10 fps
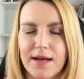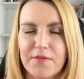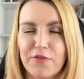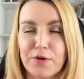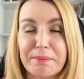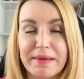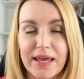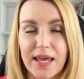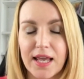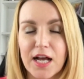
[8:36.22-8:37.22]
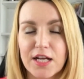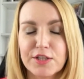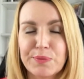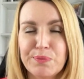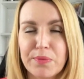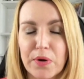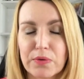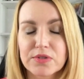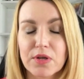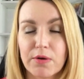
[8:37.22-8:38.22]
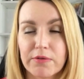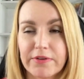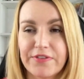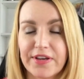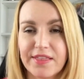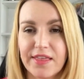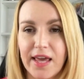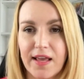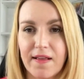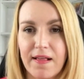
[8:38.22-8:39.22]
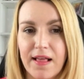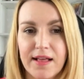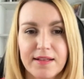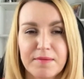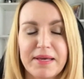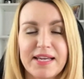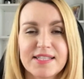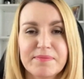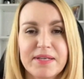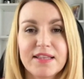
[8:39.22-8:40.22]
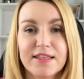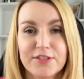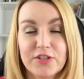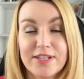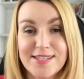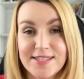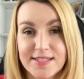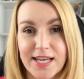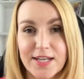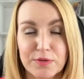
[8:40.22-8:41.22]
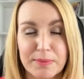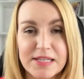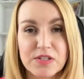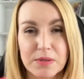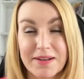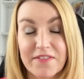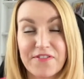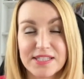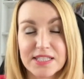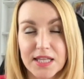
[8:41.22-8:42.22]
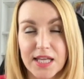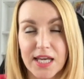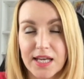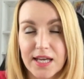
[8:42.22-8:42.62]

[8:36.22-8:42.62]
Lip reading: for me, the most horrific thing that makes me literally sick to my stomach physically,